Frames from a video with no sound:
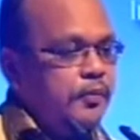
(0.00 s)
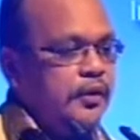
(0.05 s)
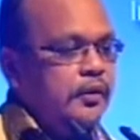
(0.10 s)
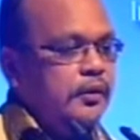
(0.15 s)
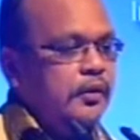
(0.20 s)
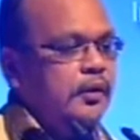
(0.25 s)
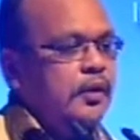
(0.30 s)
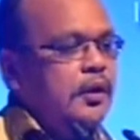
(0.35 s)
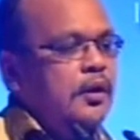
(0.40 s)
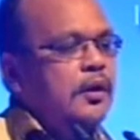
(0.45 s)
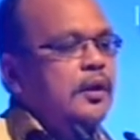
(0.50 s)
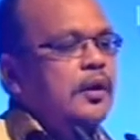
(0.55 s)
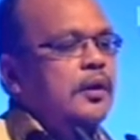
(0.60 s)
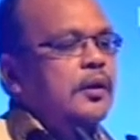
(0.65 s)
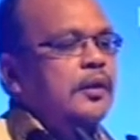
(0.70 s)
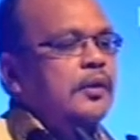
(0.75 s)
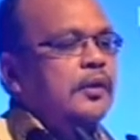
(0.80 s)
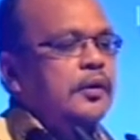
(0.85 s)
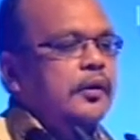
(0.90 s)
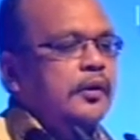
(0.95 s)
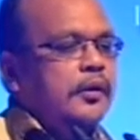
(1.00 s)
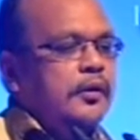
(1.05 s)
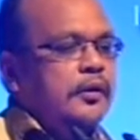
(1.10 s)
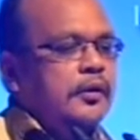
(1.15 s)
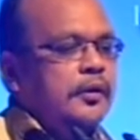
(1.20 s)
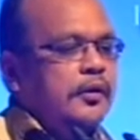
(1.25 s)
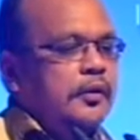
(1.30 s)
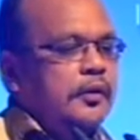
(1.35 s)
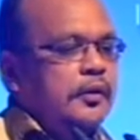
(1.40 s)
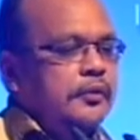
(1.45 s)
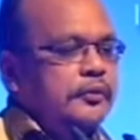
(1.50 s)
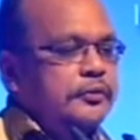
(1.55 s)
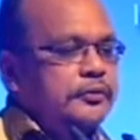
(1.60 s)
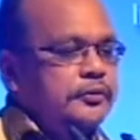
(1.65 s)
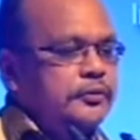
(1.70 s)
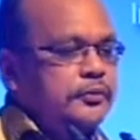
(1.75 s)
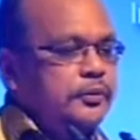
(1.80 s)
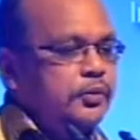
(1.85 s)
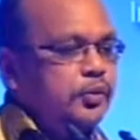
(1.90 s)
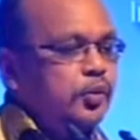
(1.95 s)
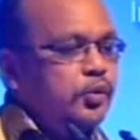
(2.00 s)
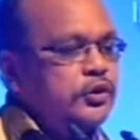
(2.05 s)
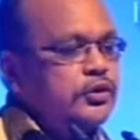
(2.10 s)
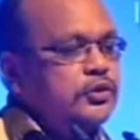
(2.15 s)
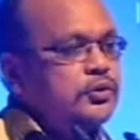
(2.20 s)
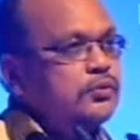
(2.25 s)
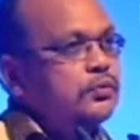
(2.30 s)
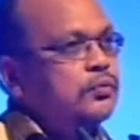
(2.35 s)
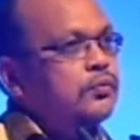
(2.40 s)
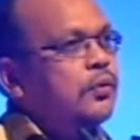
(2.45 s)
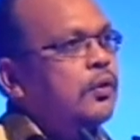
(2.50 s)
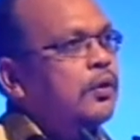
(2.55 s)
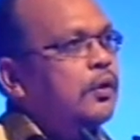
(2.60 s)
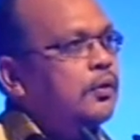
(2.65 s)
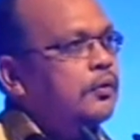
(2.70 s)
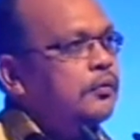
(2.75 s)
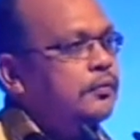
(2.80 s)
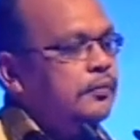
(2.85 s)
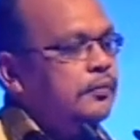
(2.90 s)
Yeah? So no issue of